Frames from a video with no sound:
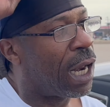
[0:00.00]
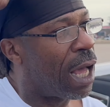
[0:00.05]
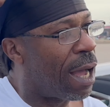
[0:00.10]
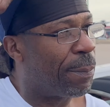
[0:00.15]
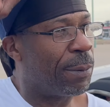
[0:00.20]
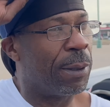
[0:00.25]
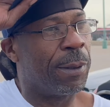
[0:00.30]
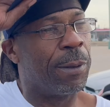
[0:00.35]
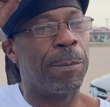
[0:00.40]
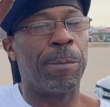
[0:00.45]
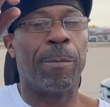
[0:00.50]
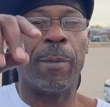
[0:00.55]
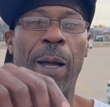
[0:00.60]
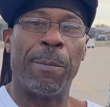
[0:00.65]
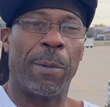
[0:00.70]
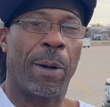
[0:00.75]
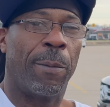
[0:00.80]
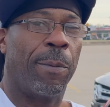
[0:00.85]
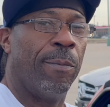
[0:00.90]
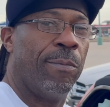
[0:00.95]
up and
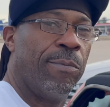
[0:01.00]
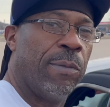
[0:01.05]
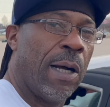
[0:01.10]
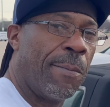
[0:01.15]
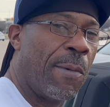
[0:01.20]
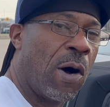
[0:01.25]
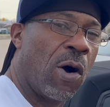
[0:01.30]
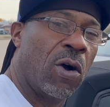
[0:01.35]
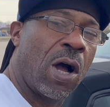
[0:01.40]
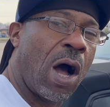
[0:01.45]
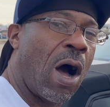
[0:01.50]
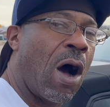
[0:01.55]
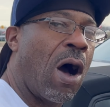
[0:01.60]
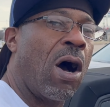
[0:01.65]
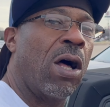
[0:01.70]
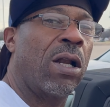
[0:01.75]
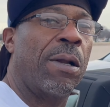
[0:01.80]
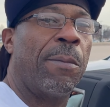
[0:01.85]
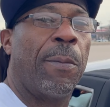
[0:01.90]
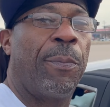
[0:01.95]
I'm gonna
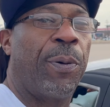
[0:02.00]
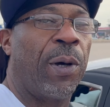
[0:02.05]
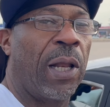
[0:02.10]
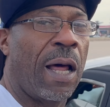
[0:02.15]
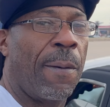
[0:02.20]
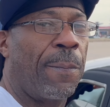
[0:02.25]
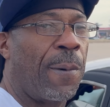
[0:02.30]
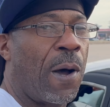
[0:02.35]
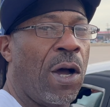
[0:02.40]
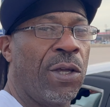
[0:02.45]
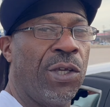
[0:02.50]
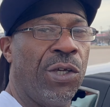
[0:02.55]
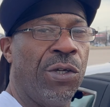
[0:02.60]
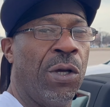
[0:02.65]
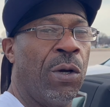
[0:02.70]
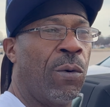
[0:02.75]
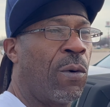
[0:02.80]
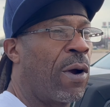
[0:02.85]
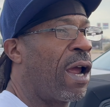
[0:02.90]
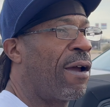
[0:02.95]
call, I'm gonna pull up on you,
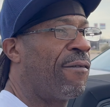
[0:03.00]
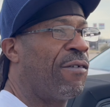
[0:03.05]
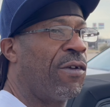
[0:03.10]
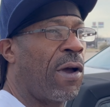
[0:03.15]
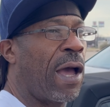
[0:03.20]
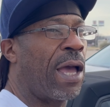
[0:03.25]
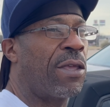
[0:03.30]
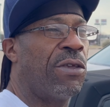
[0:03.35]
wherever you at.